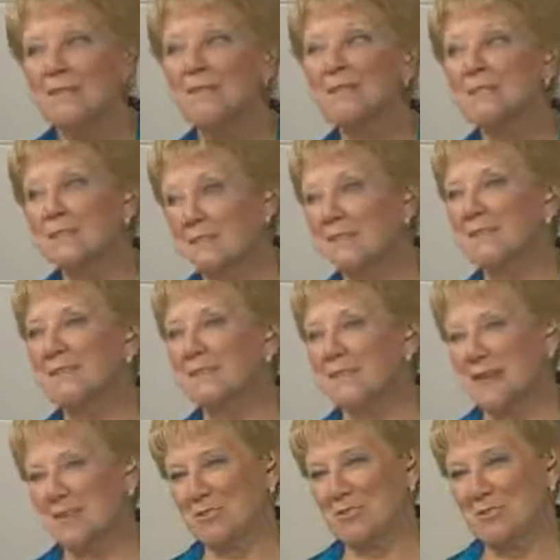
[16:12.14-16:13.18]
This is the
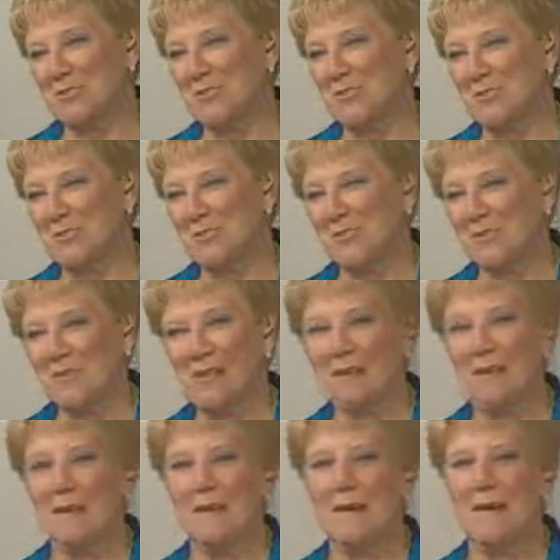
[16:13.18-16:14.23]
last show.
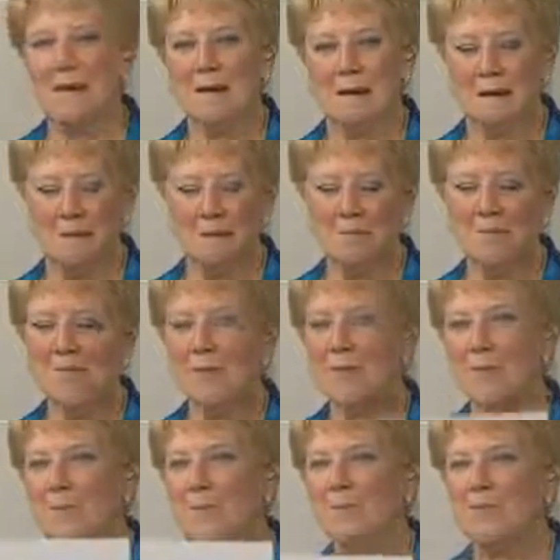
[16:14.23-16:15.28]
They
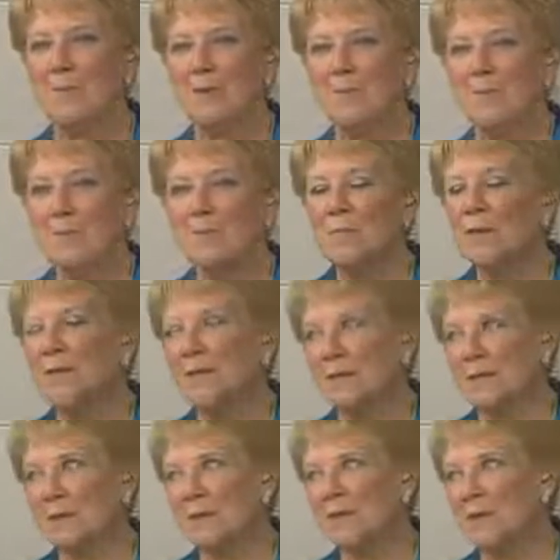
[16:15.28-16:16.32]
will be doing a repeat
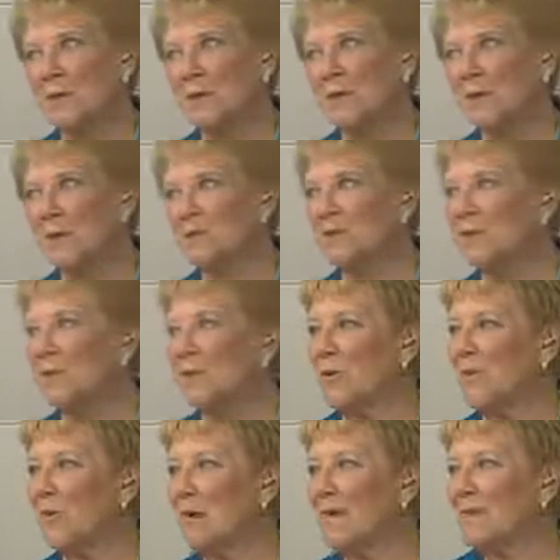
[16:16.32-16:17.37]
next week. I'm going to go
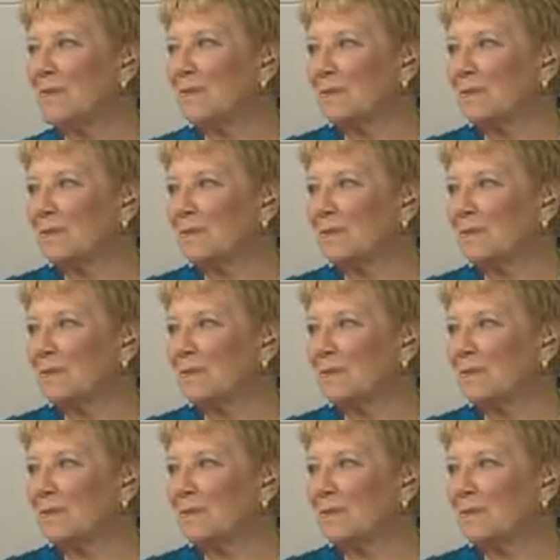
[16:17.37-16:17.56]
away.